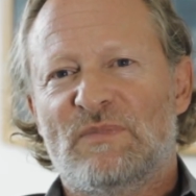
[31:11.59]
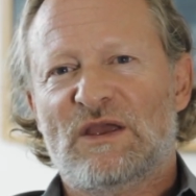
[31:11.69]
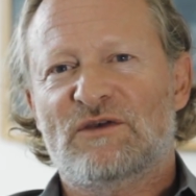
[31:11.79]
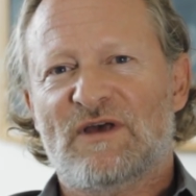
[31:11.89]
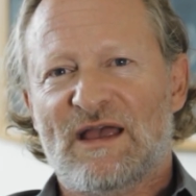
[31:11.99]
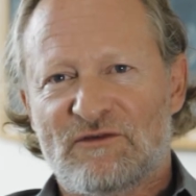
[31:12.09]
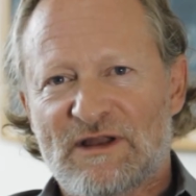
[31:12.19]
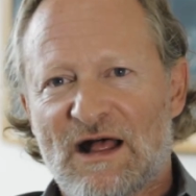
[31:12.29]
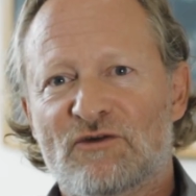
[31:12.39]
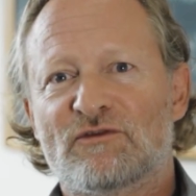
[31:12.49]
because I have
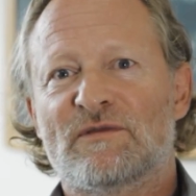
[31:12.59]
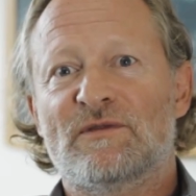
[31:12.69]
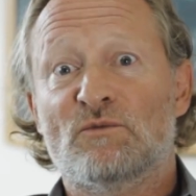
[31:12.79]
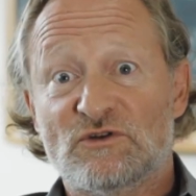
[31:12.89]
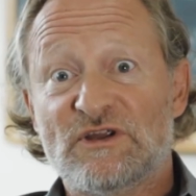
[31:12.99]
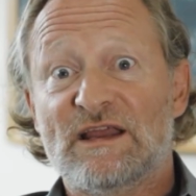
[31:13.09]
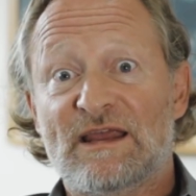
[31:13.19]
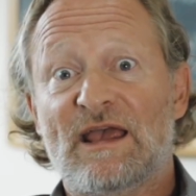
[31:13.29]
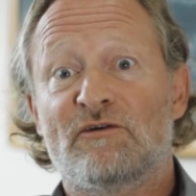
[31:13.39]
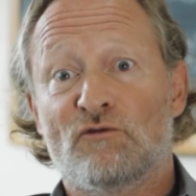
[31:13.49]
an algorithm that will take
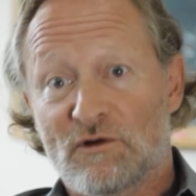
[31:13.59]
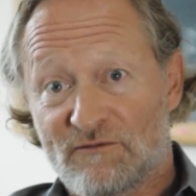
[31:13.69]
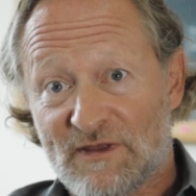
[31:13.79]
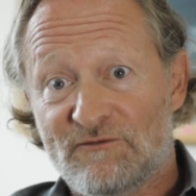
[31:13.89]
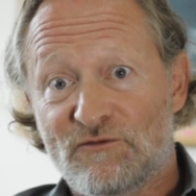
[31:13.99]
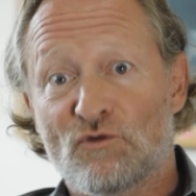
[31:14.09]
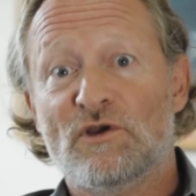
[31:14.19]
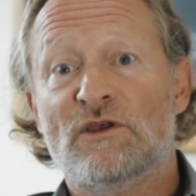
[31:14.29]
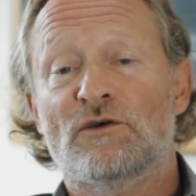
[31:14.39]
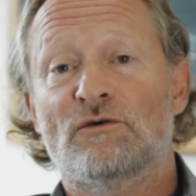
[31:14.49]
care of all of that
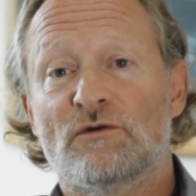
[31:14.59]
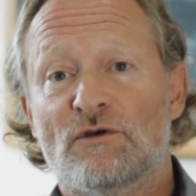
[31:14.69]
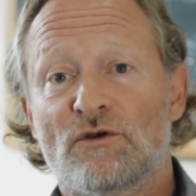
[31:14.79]
for you,